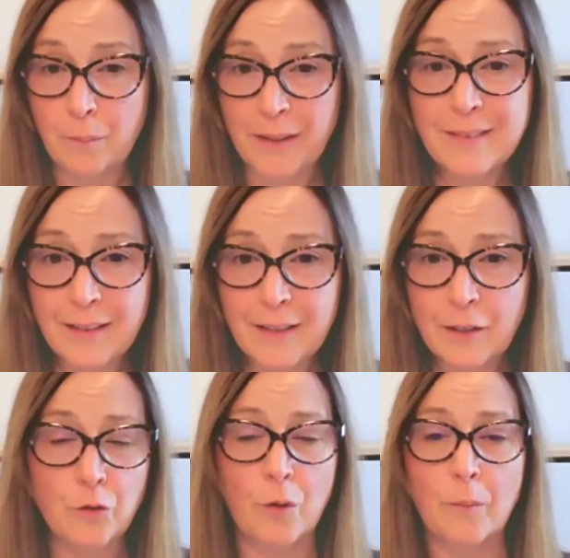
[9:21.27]

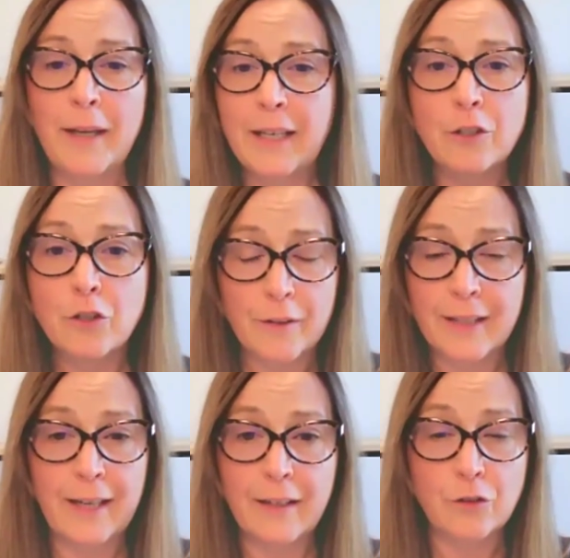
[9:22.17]
misses or making
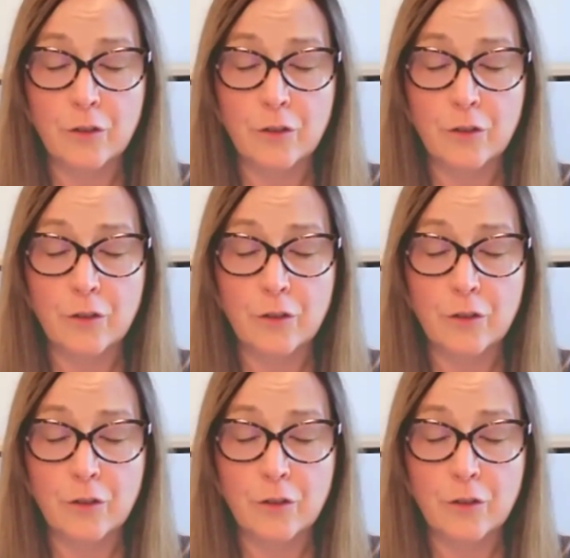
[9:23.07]
sure they get a